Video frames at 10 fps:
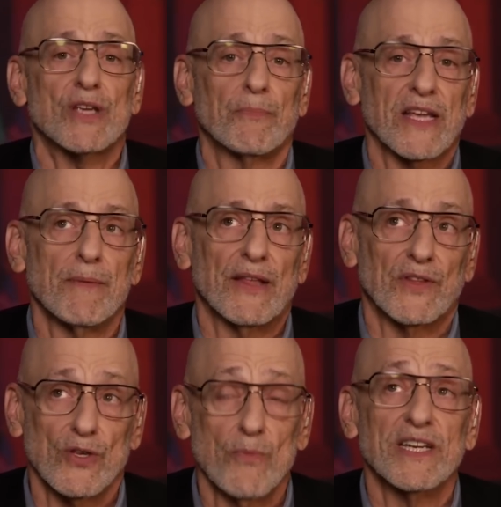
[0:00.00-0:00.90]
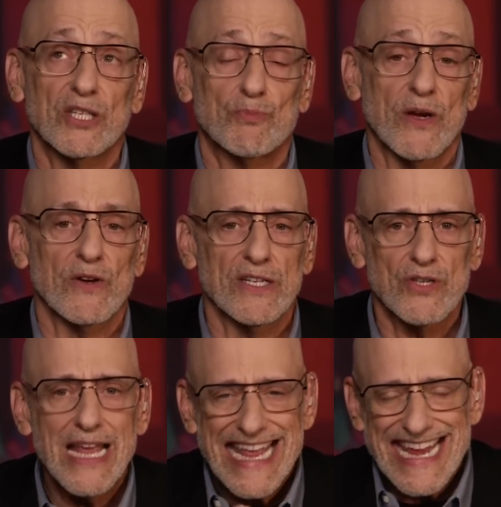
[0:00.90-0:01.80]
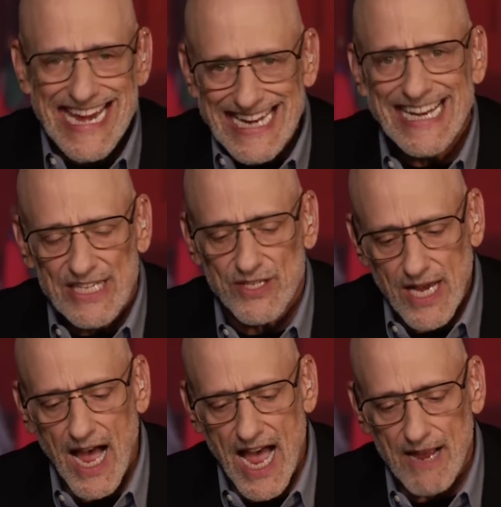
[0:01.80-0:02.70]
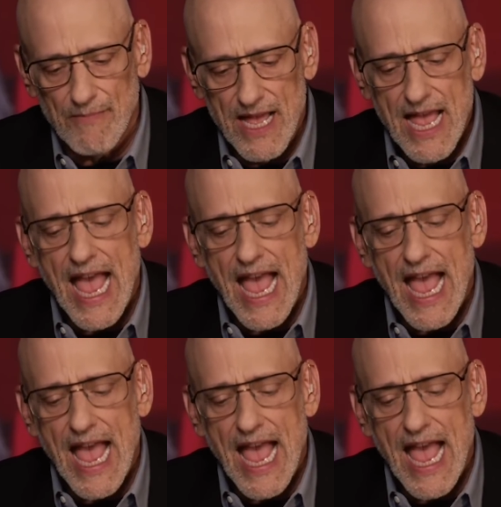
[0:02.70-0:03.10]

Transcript: something about the human experience in his time.